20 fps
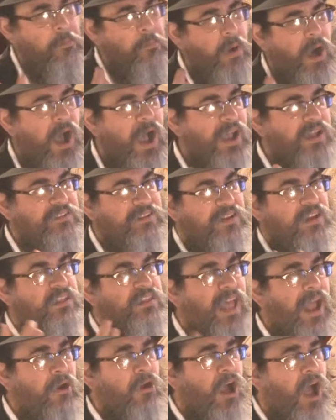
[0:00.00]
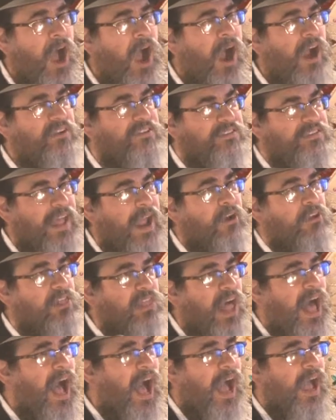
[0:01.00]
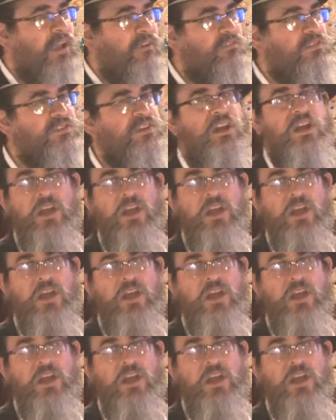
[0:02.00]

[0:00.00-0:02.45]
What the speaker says: minds and in their hearts, their lives